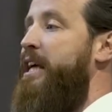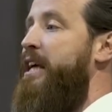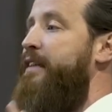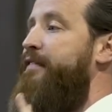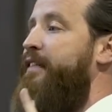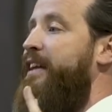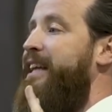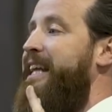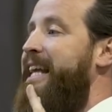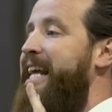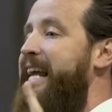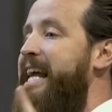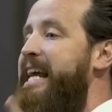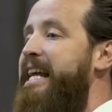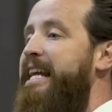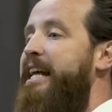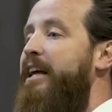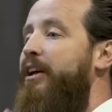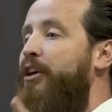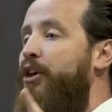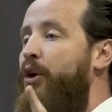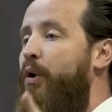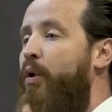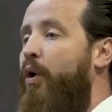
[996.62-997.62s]
even
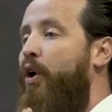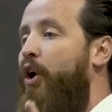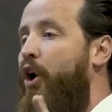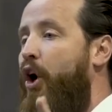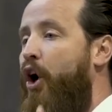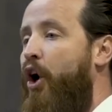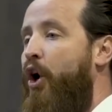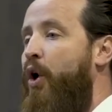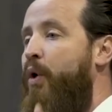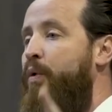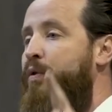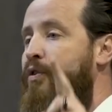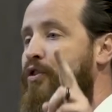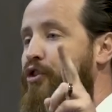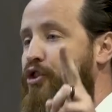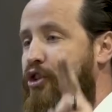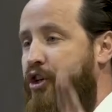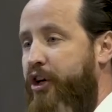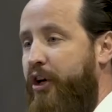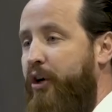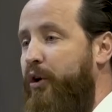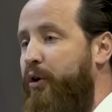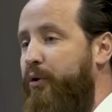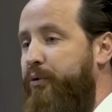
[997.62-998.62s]
eating your own
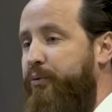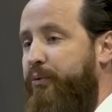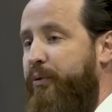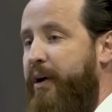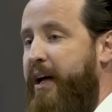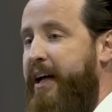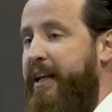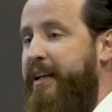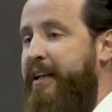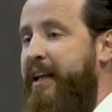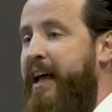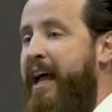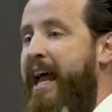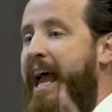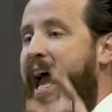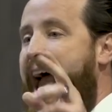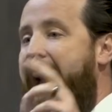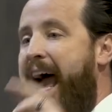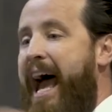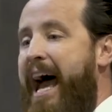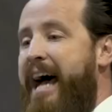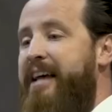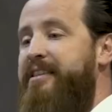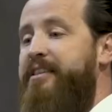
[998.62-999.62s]
children
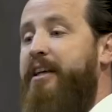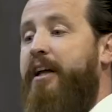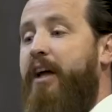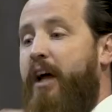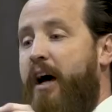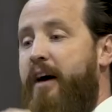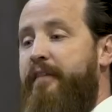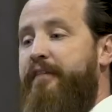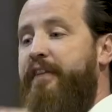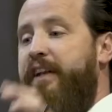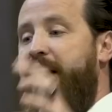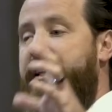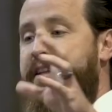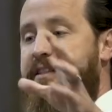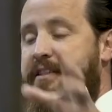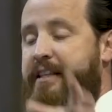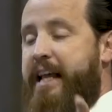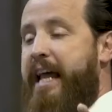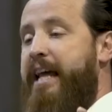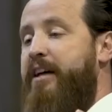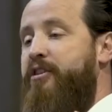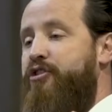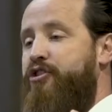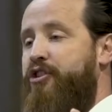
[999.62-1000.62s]
as a covenant
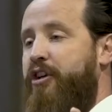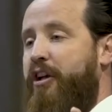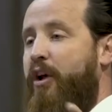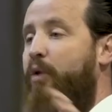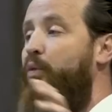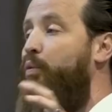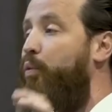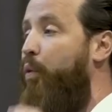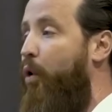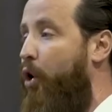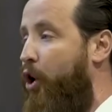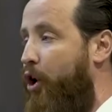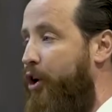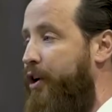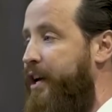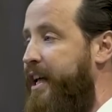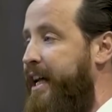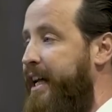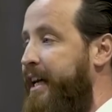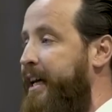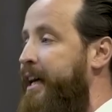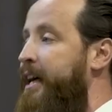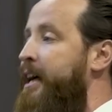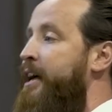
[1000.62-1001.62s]
sanction, a
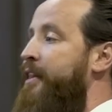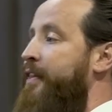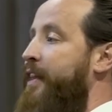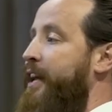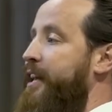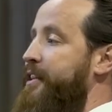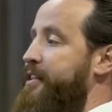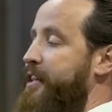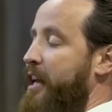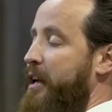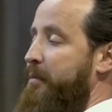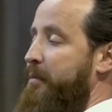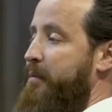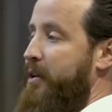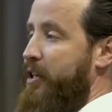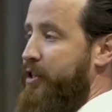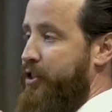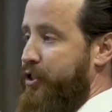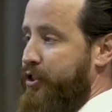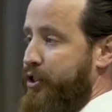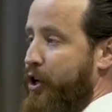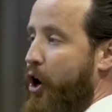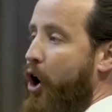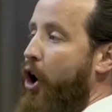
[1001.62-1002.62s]
warning that it's going to be
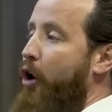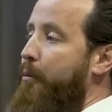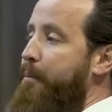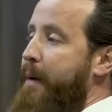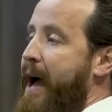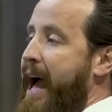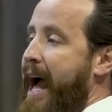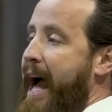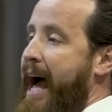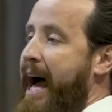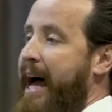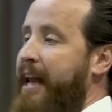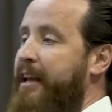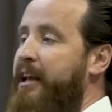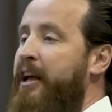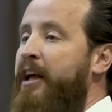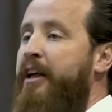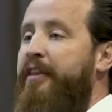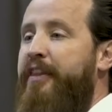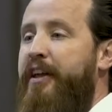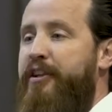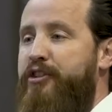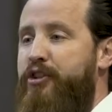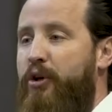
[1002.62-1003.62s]
so bad
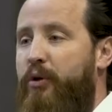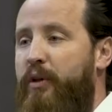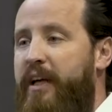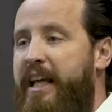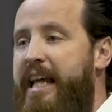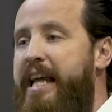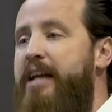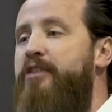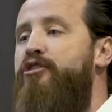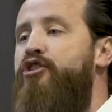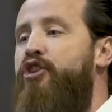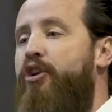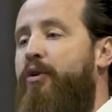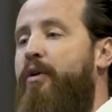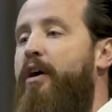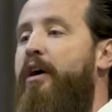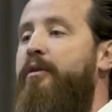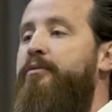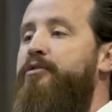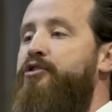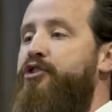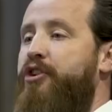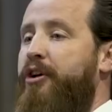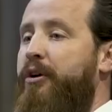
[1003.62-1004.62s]
that you'll eat your
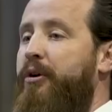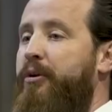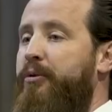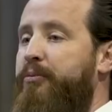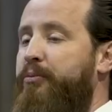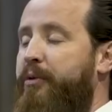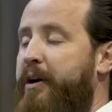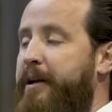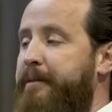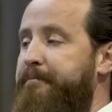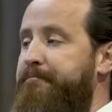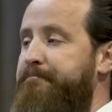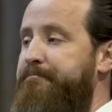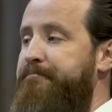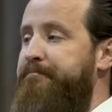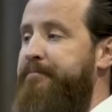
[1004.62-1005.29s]
own children.